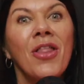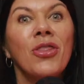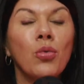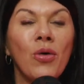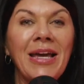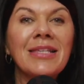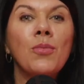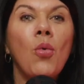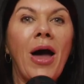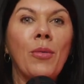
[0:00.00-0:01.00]
The reason
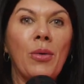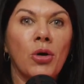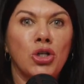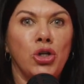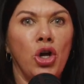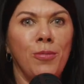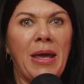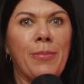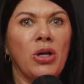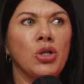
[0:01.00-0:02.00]
why we want to turn
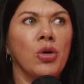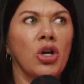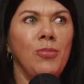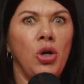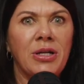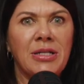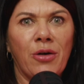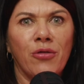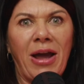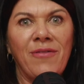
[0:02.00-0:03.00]
people into a community
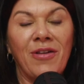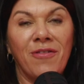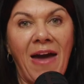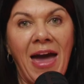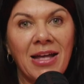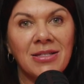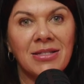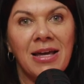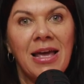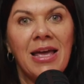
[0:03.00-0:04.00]
of raving fans
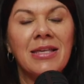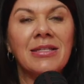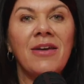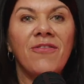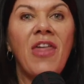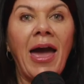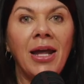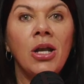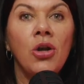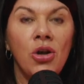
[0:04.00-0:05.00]
is if
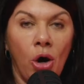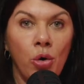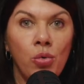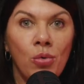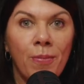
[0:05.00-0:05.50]
they know,